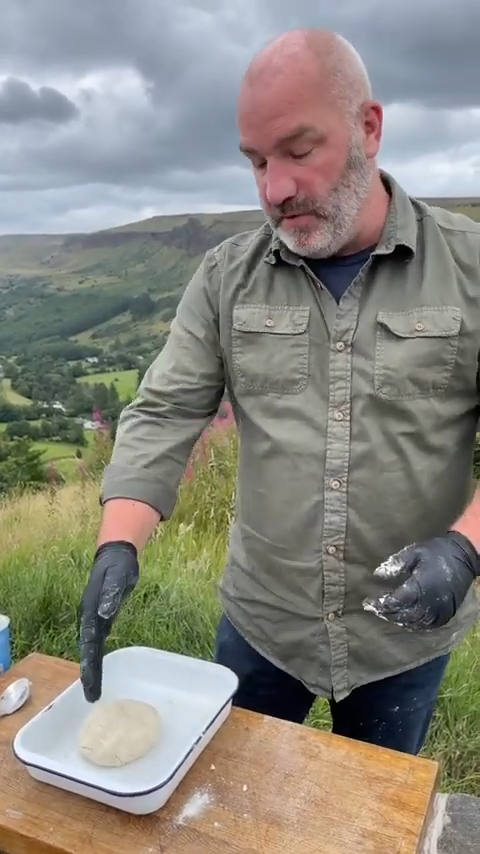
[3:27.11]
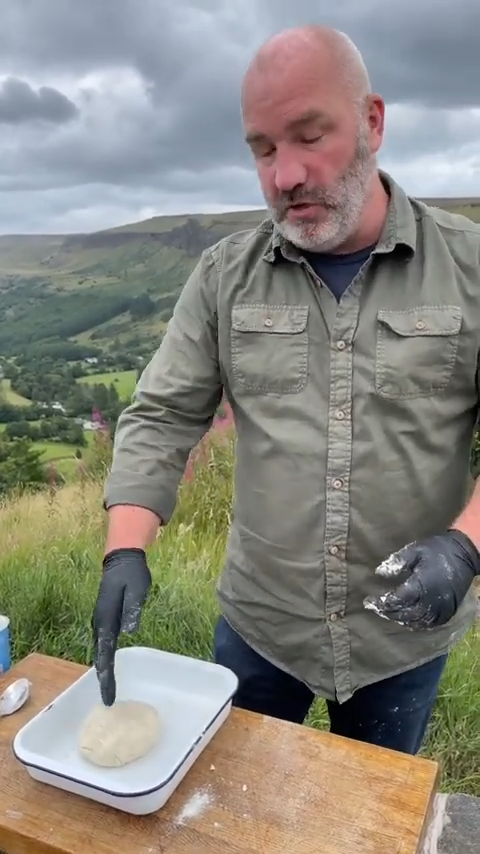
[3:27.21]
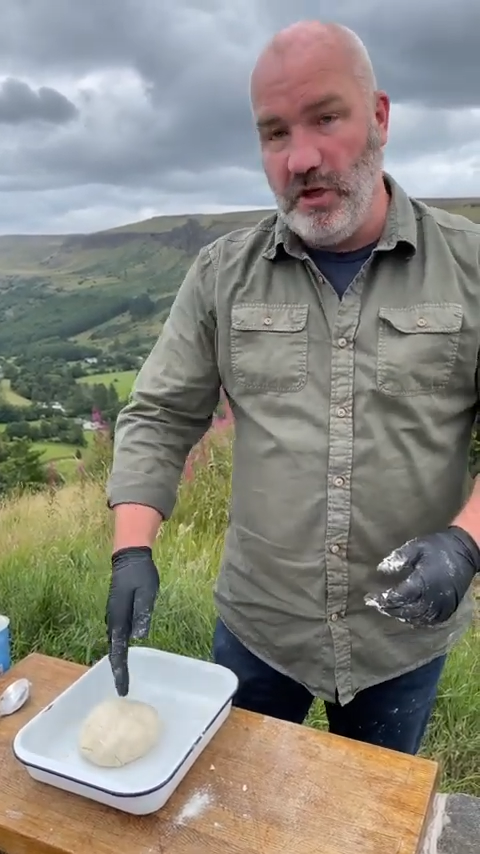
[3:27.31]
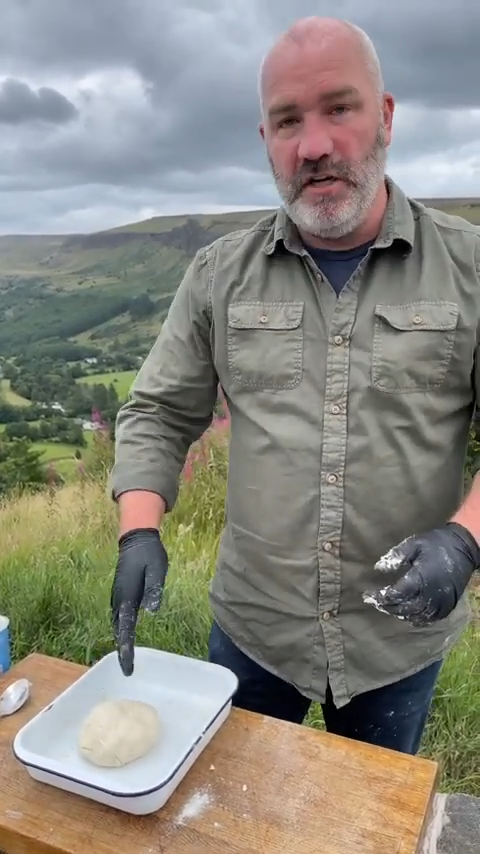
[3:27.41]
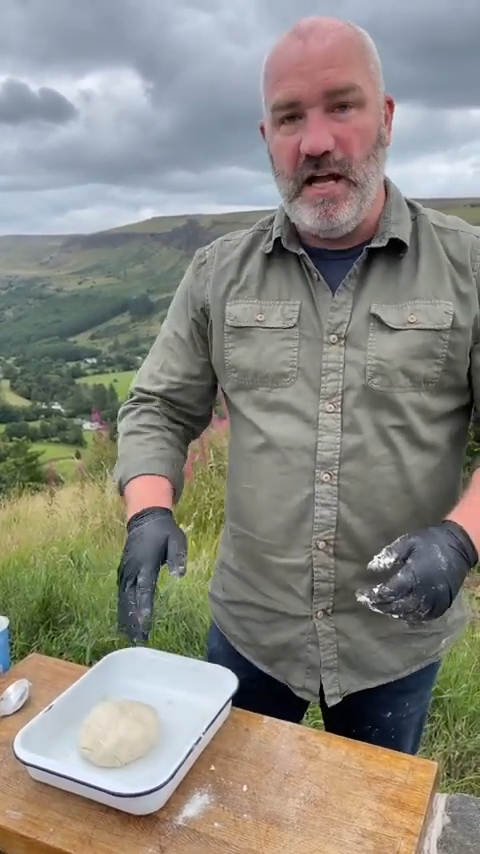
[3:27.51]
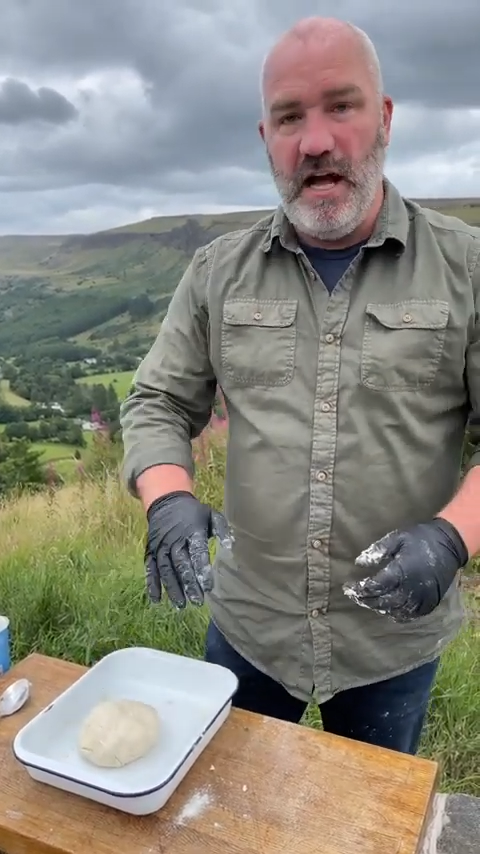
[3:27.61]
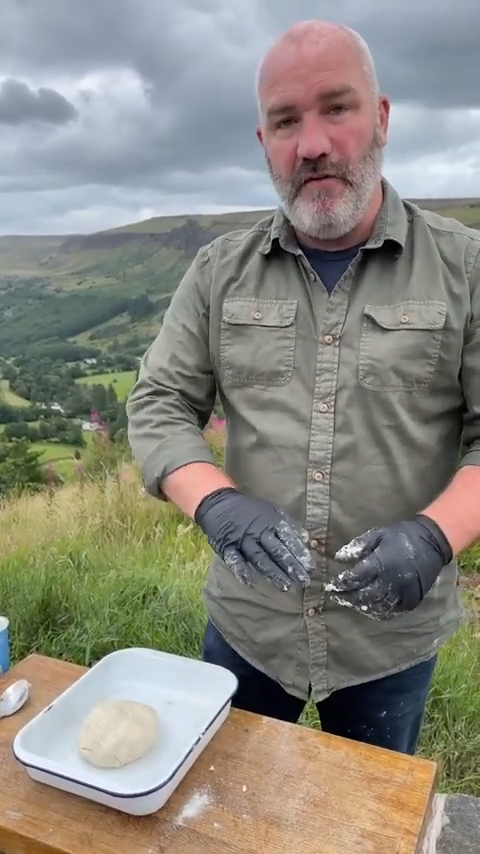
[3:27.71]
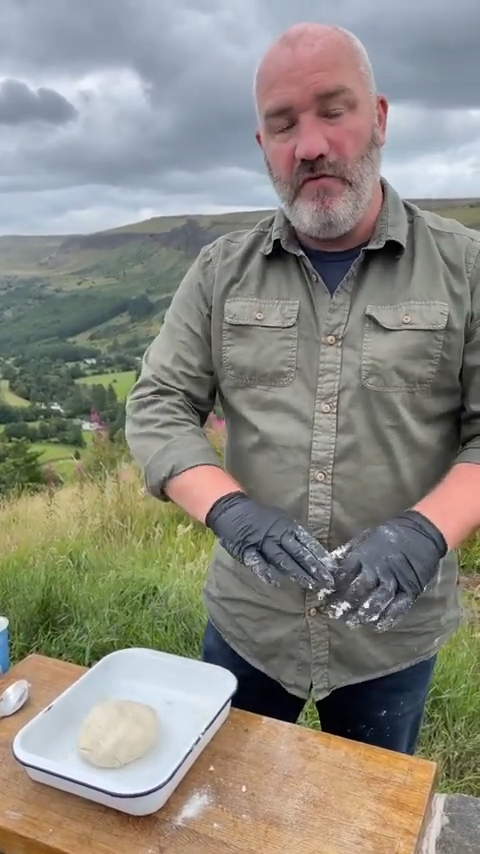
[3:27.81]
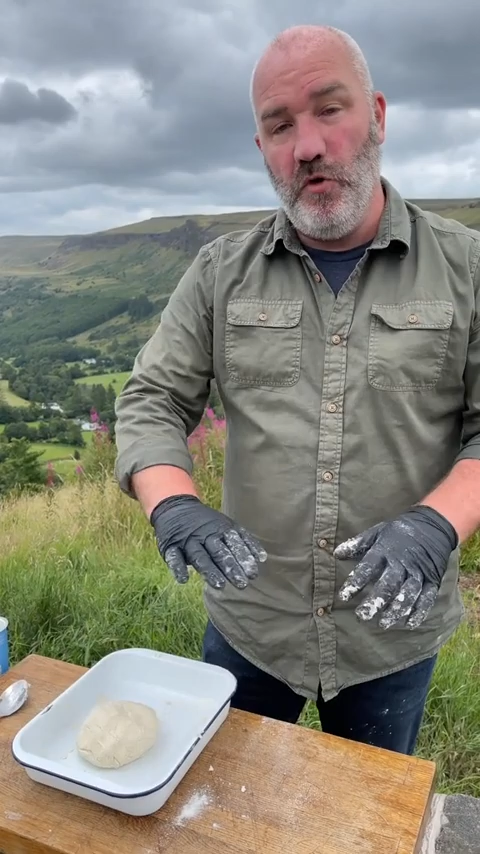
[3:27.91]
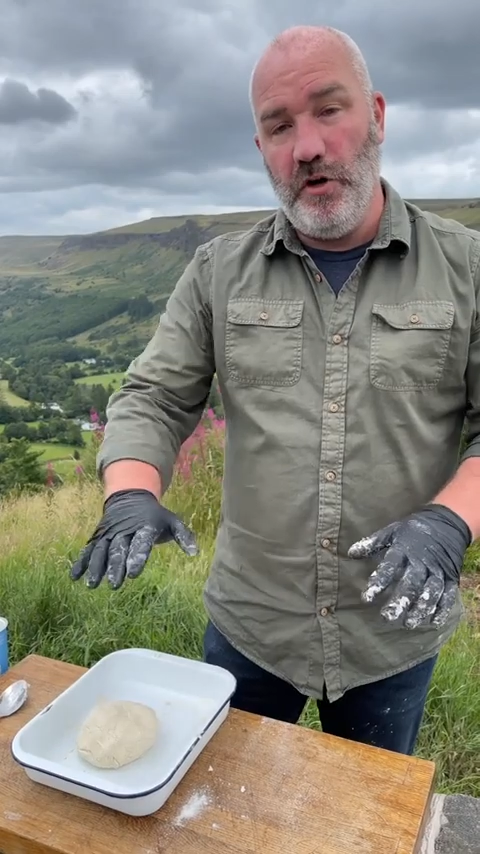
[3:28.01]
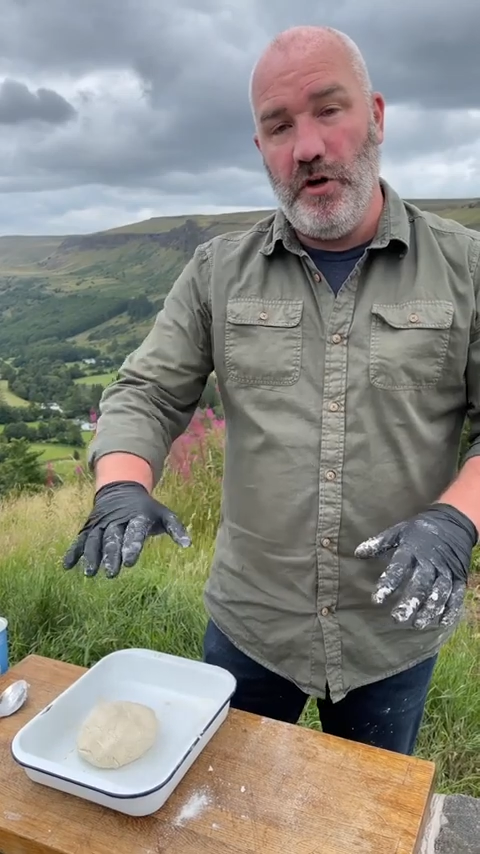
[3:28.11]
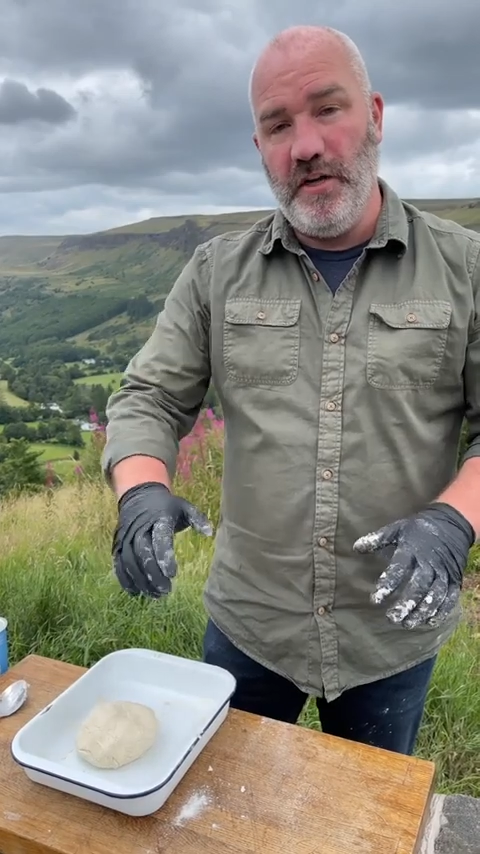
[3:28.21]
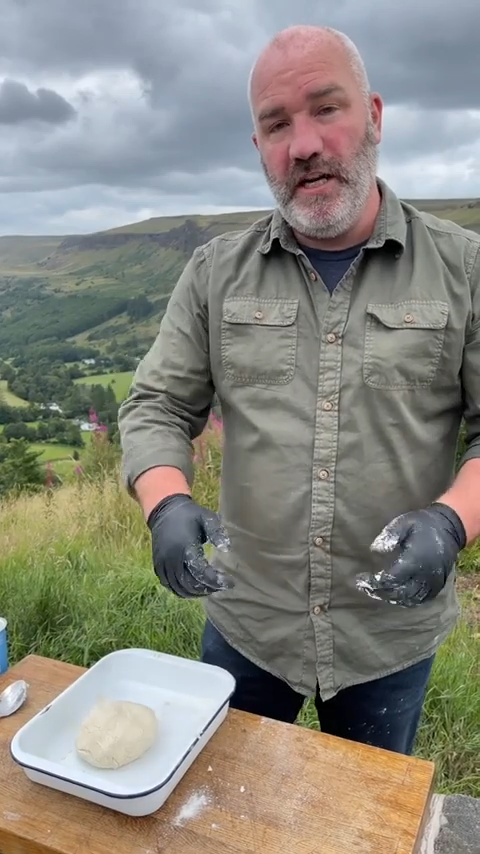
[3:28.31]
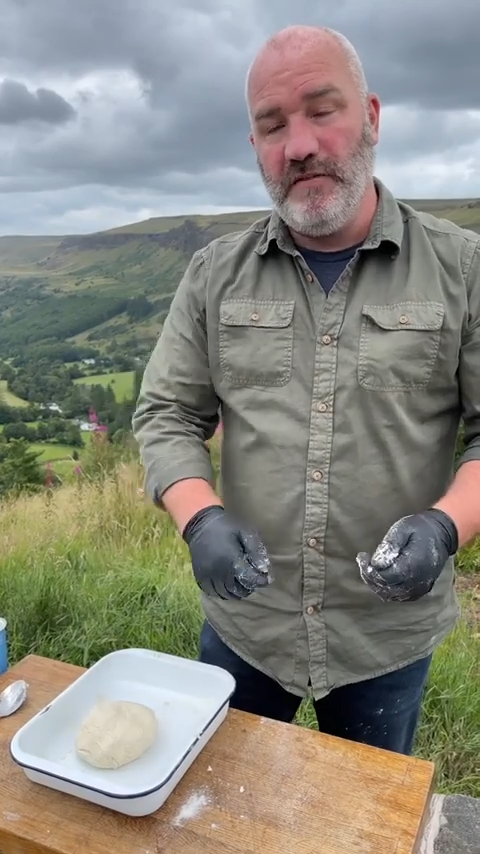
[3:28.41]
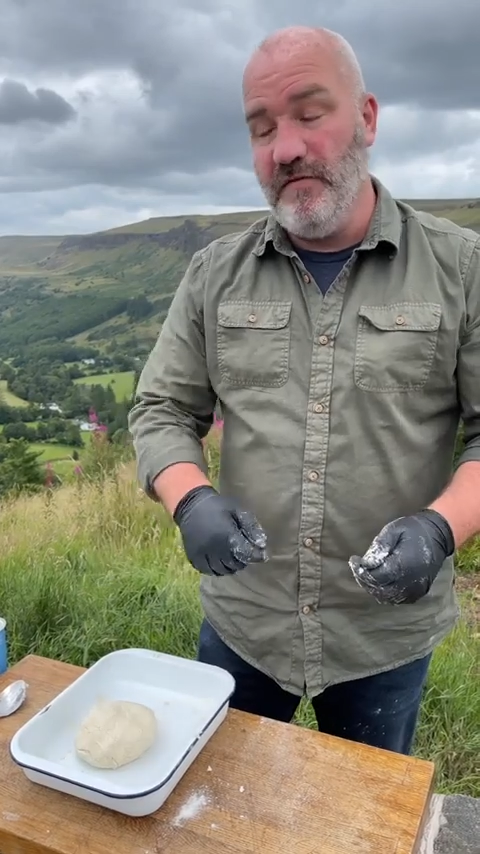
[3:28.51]
we'll cut it in half, roll it out
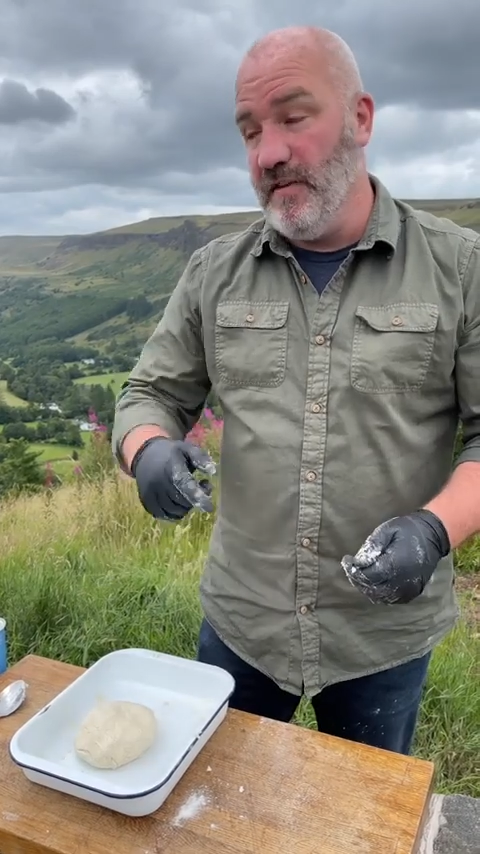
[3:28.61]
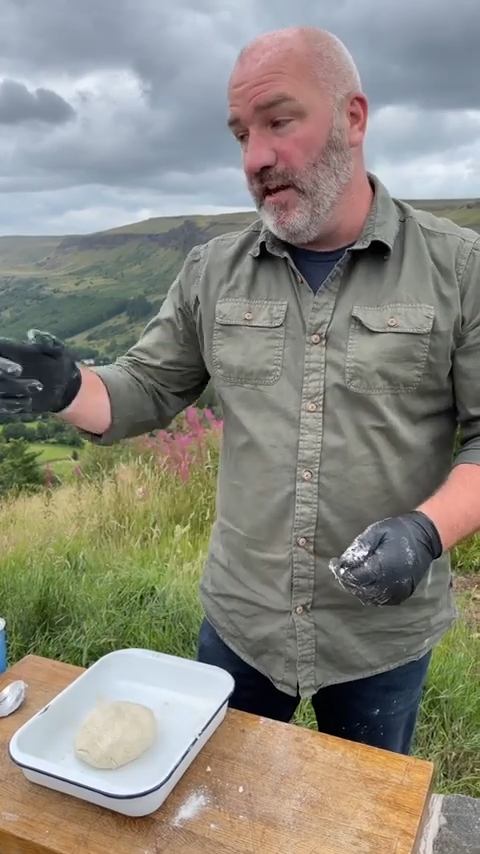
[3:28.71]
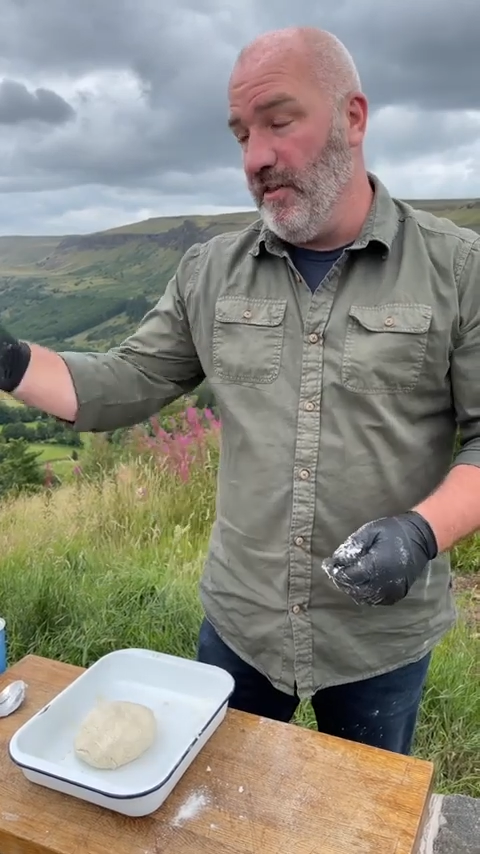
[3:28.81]
nice and flat,